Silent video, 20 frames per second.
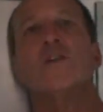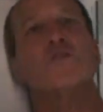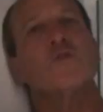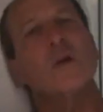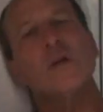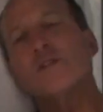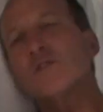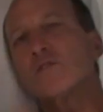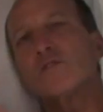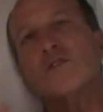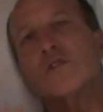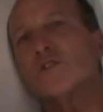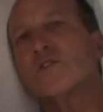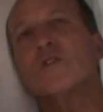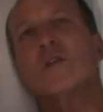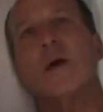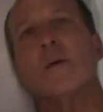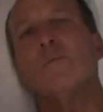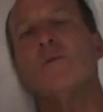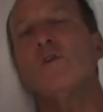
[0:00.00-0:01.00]
Treats are
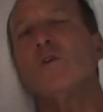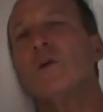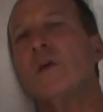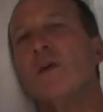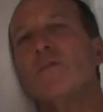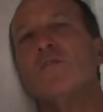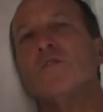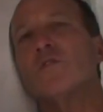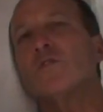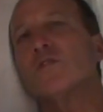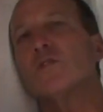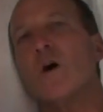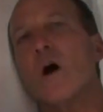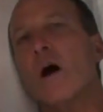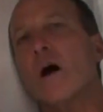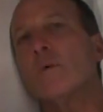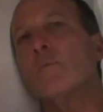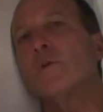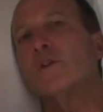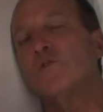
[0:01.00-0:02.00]
just something you give your
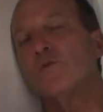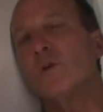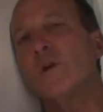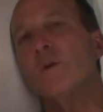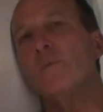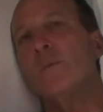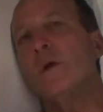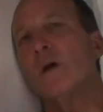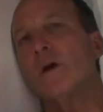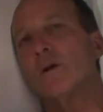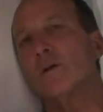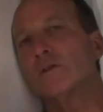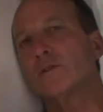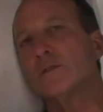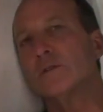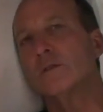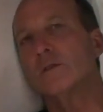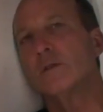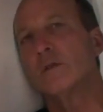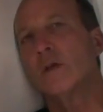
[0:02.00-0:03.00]
dog between
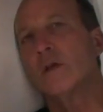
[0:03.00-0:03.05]
meals.